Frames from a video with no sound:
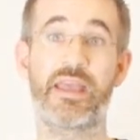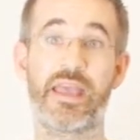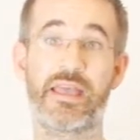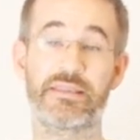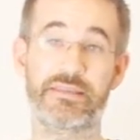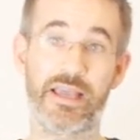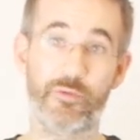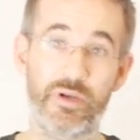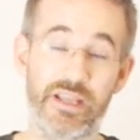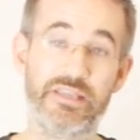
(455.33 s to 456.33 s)
and
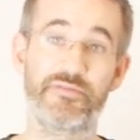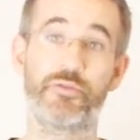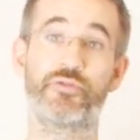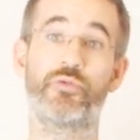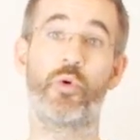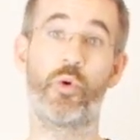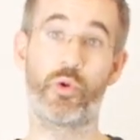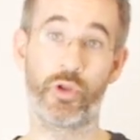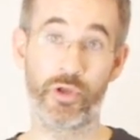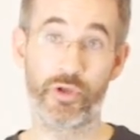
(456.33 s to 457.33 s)
I will answer to
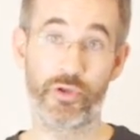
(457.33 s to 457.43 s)
all